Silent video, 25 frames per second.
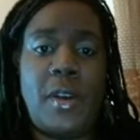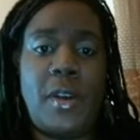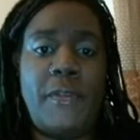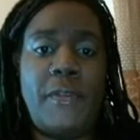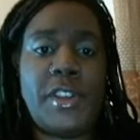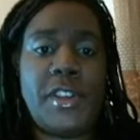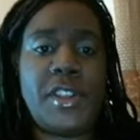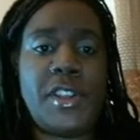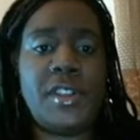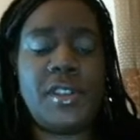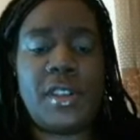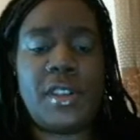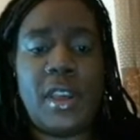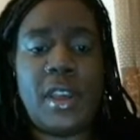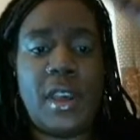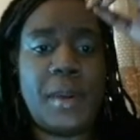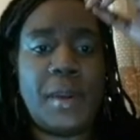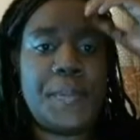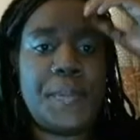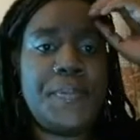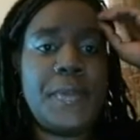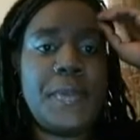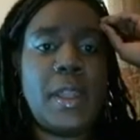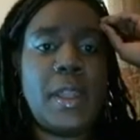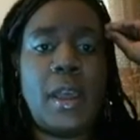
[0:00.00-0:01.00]
This is a
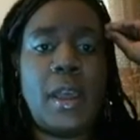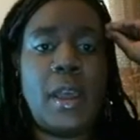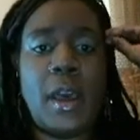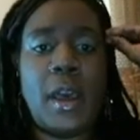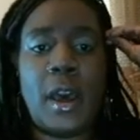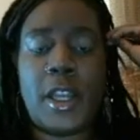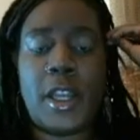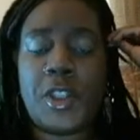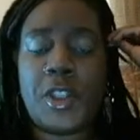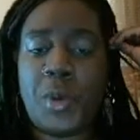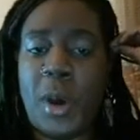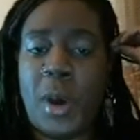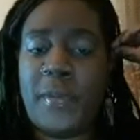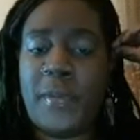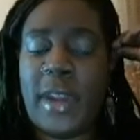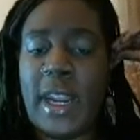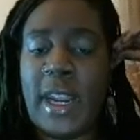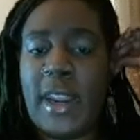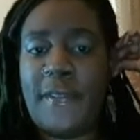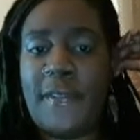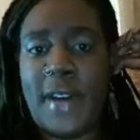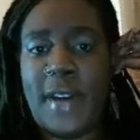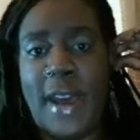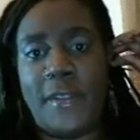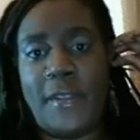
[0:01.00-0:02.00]

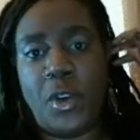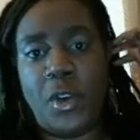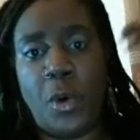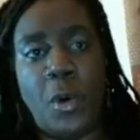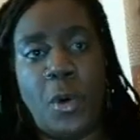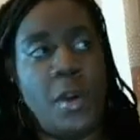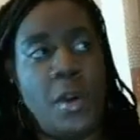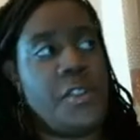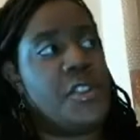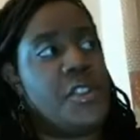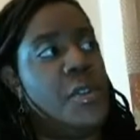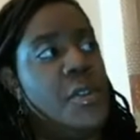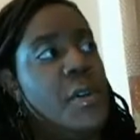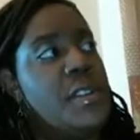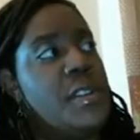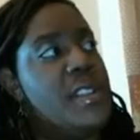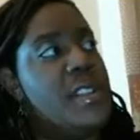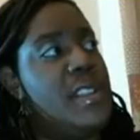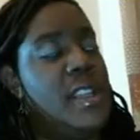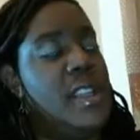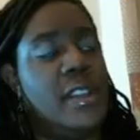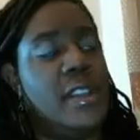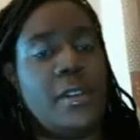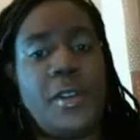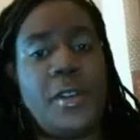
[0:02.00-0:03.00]
$12.95 course, so it's
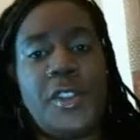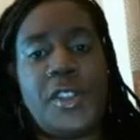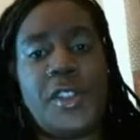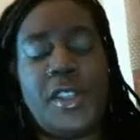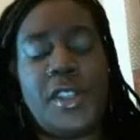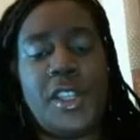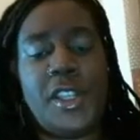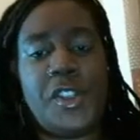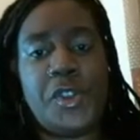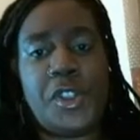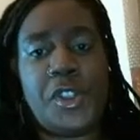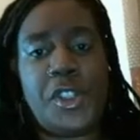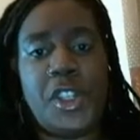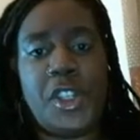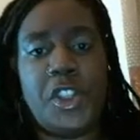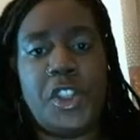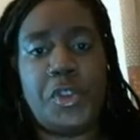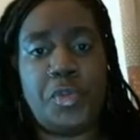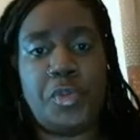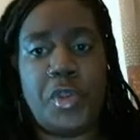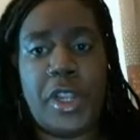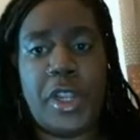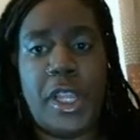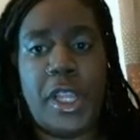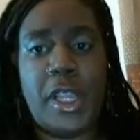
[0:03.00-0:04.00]
it's
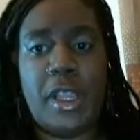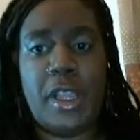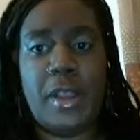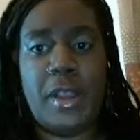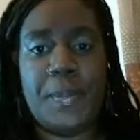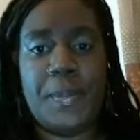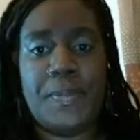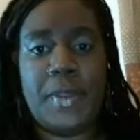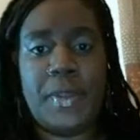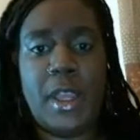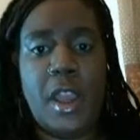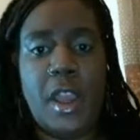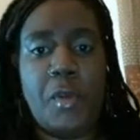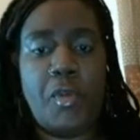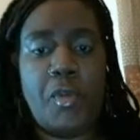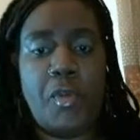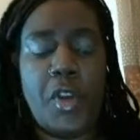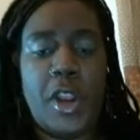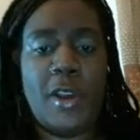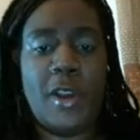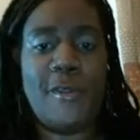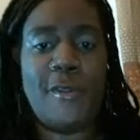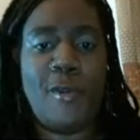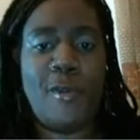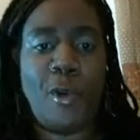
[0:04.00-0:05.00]
pretty
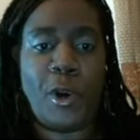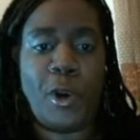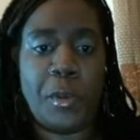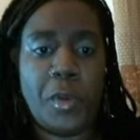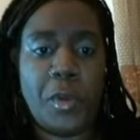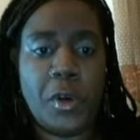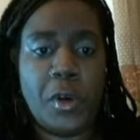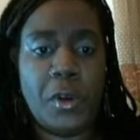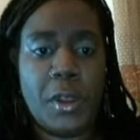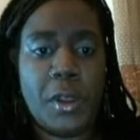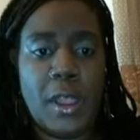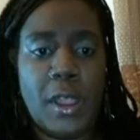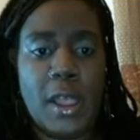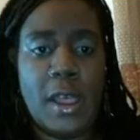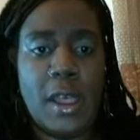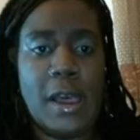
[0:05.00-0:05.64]
affordable,